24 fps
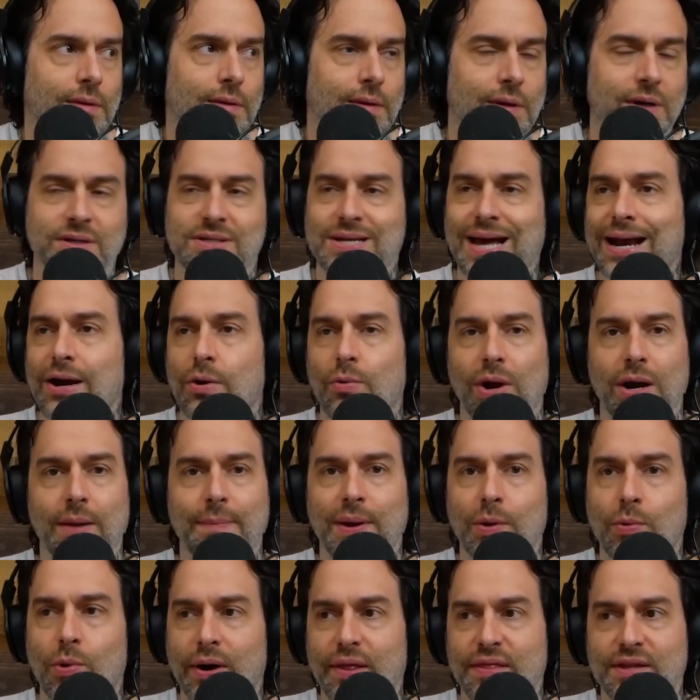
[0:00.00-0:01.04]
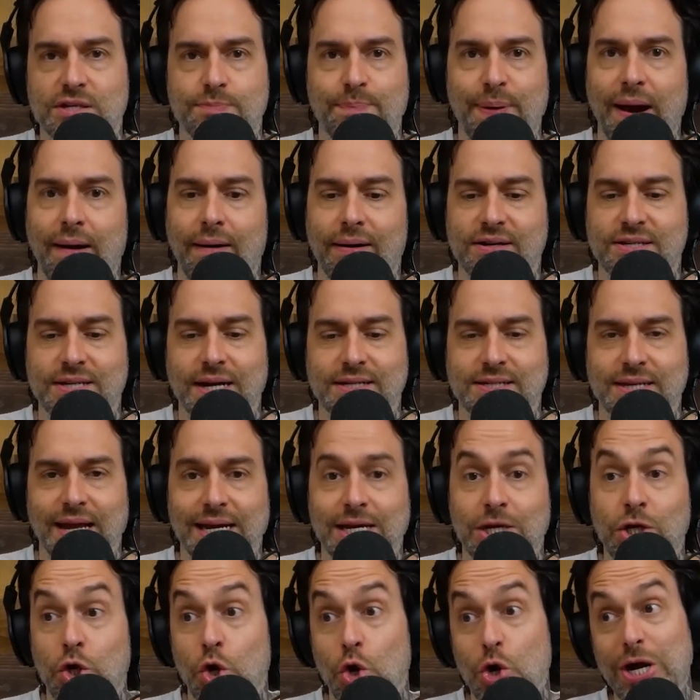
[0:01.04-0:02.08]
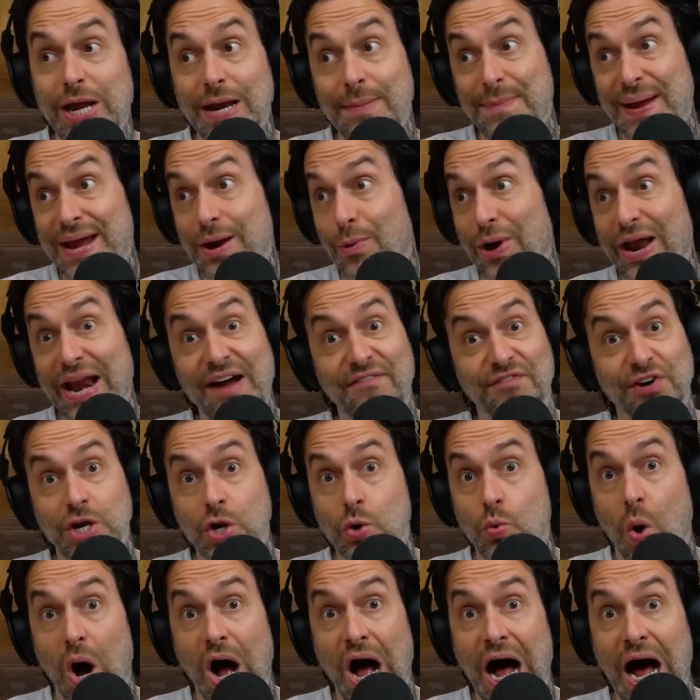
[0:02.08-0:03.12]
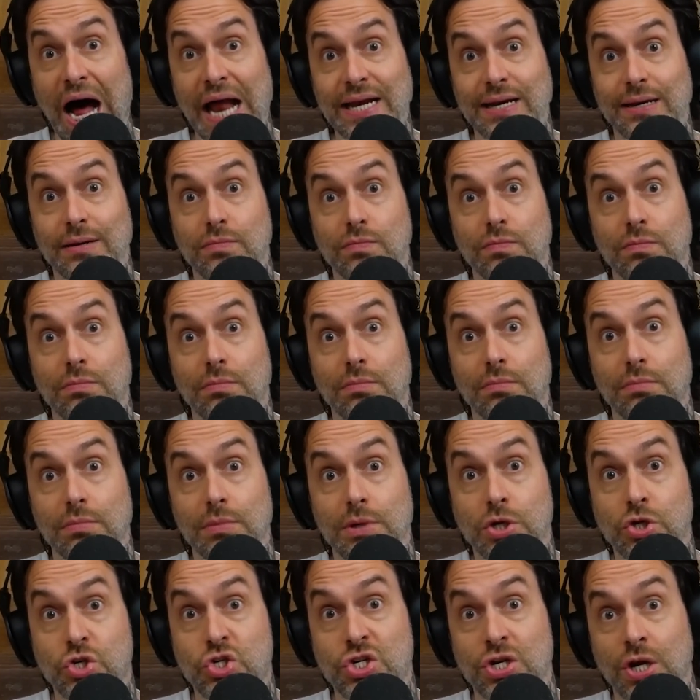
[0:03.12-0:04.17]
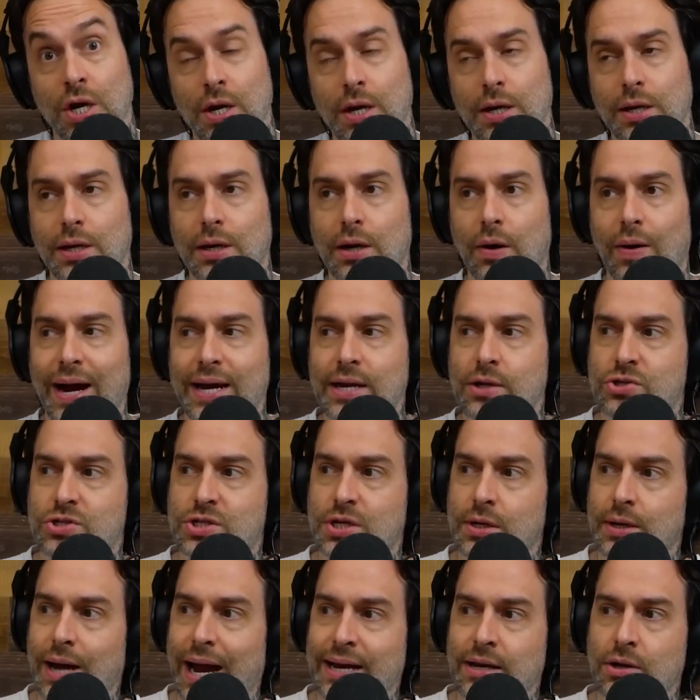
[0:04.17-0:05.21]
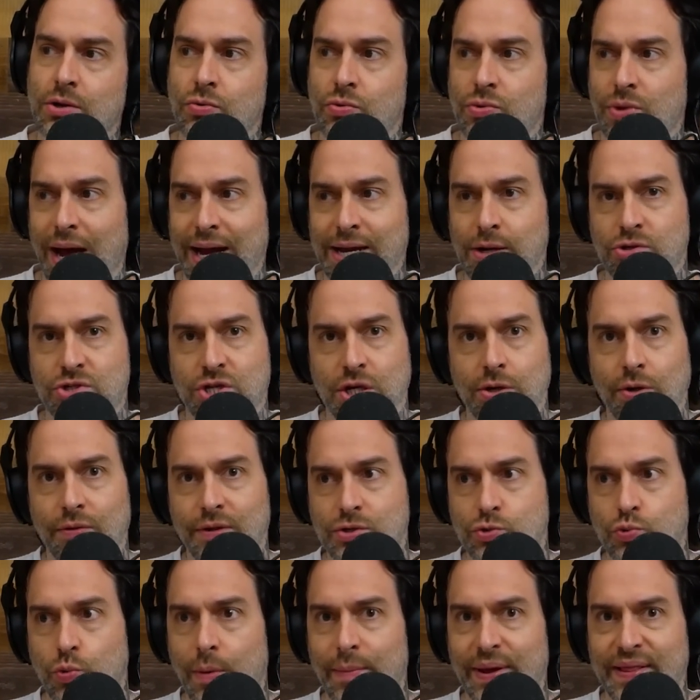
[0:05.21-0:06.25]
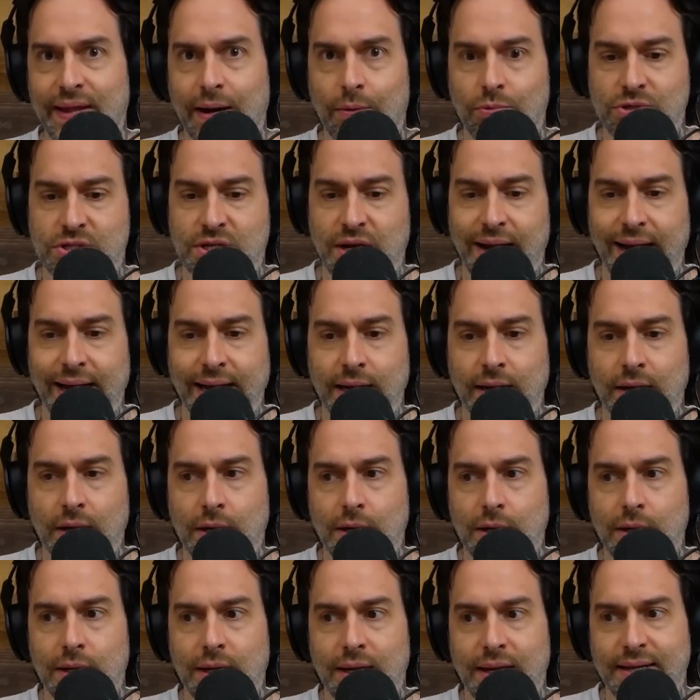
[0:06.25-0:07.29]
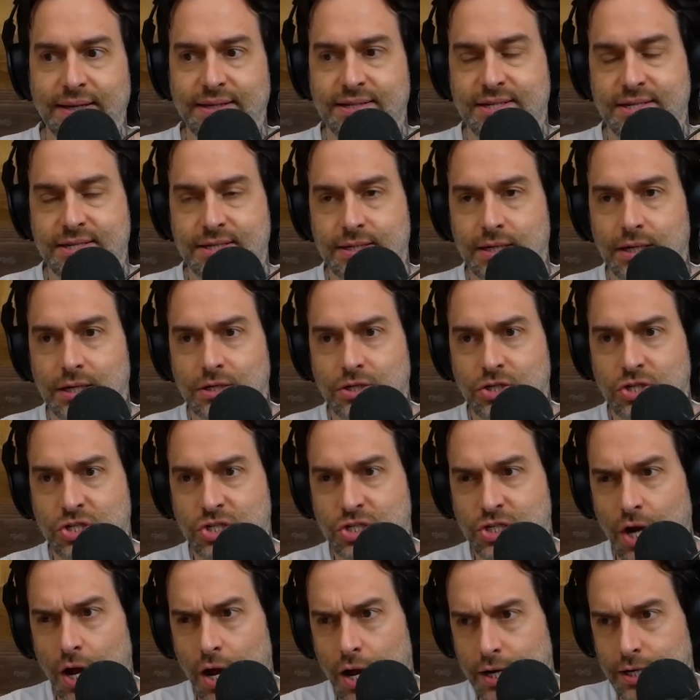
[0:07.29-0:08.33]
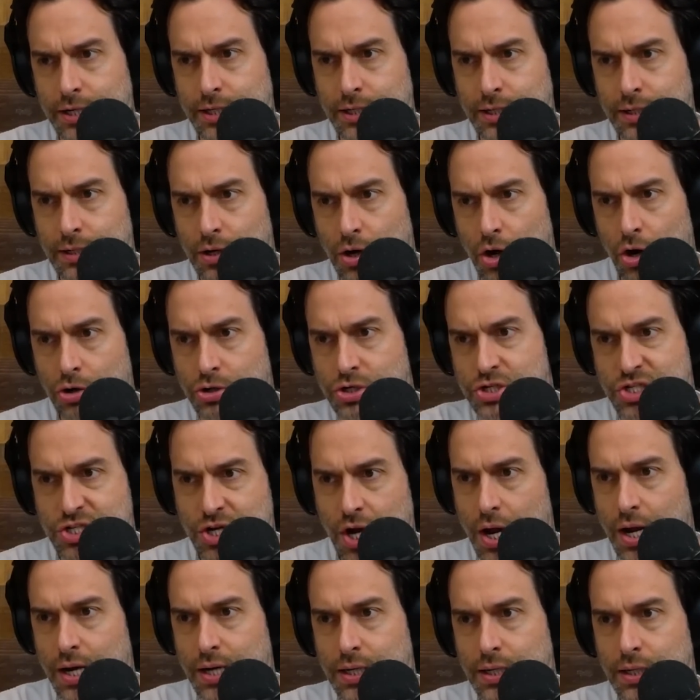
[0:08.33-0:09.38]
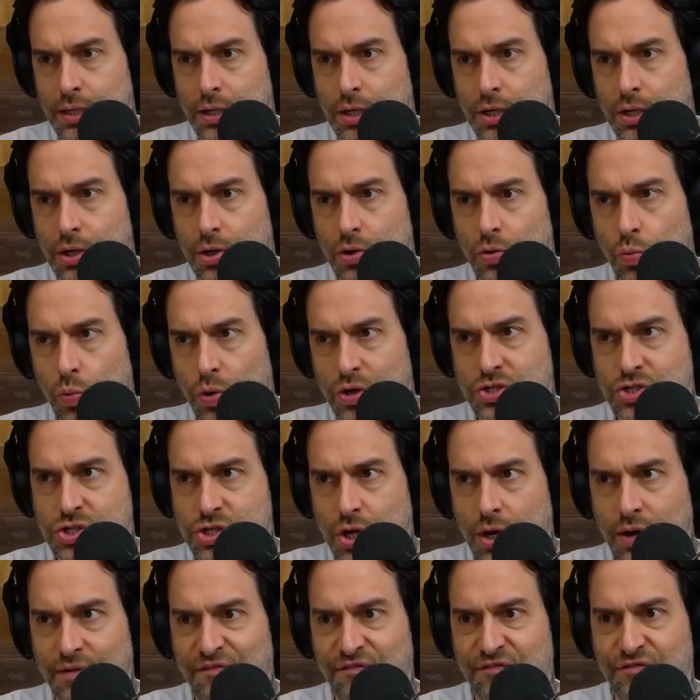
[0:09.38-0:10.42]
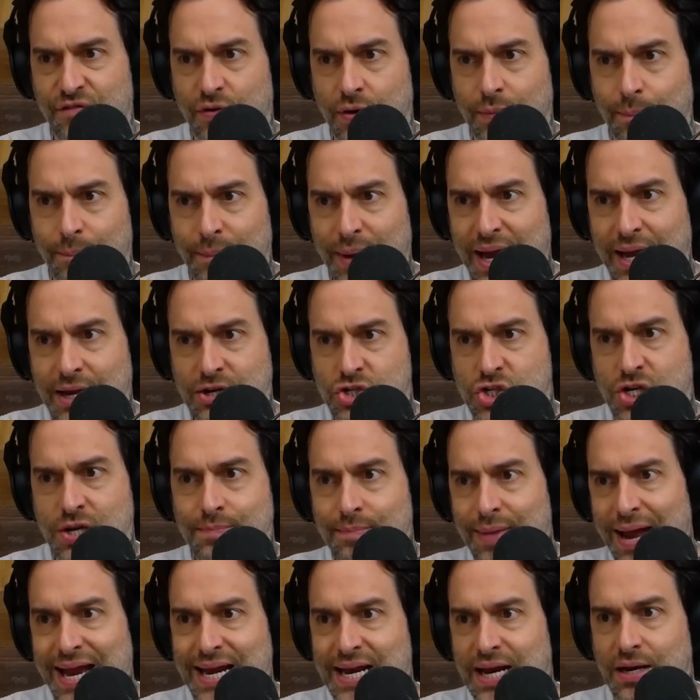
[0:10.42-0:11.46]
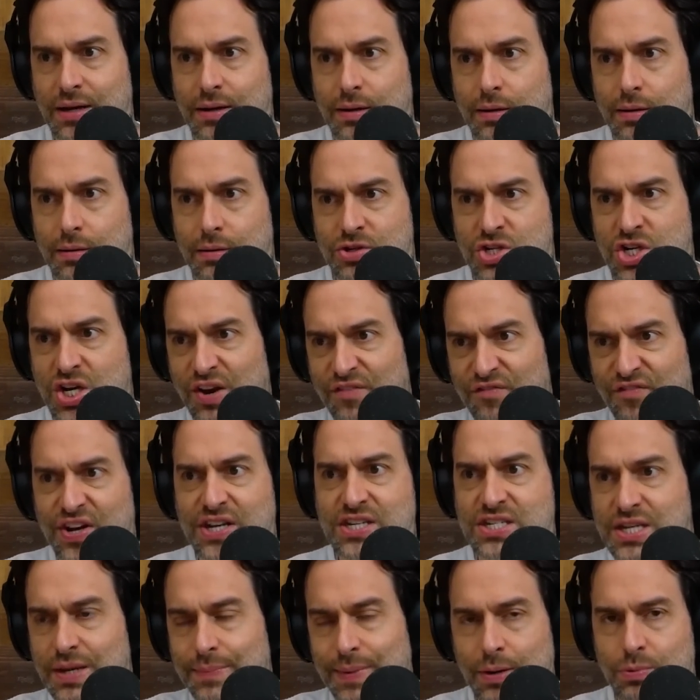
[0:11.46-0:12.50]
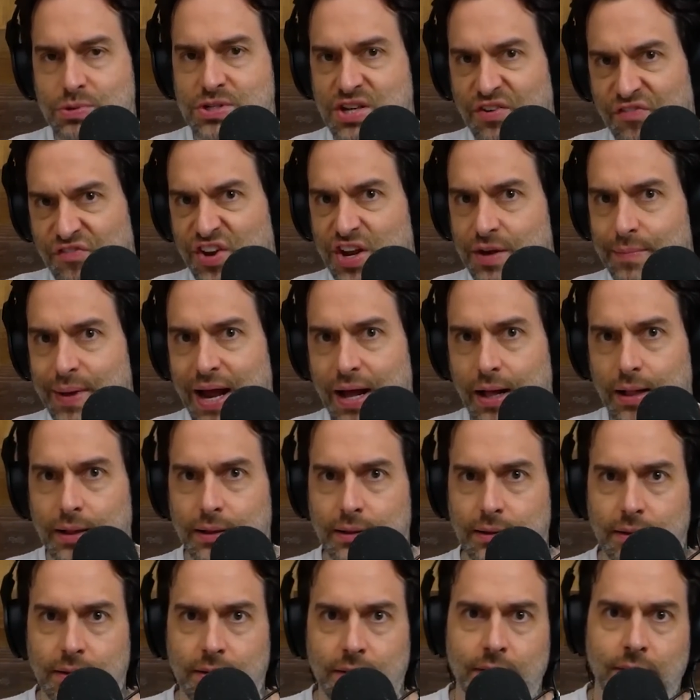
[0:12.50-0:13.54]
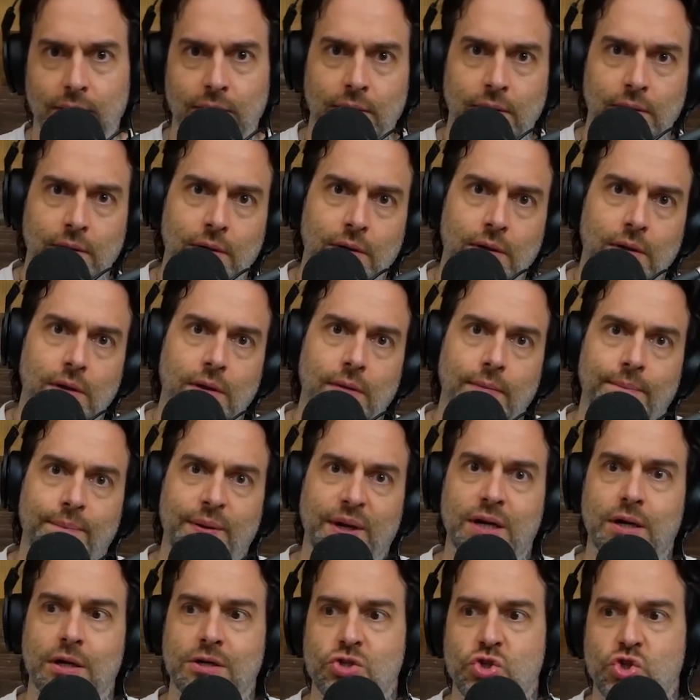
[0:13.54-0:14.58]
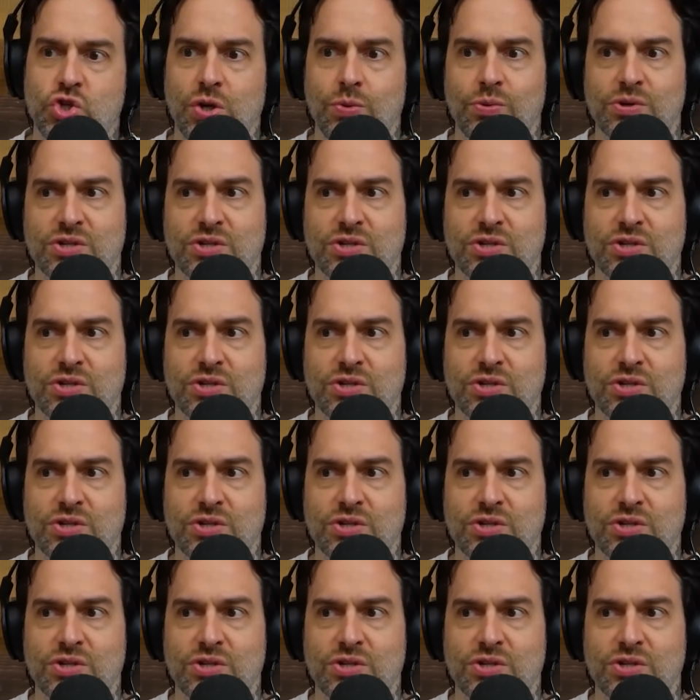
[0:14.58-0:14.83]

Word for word: Because I don't want to be one of these parents that's like, you can be whatever you want. You know, I used to know this woman that was like, her son, was she convinced him he was a female because she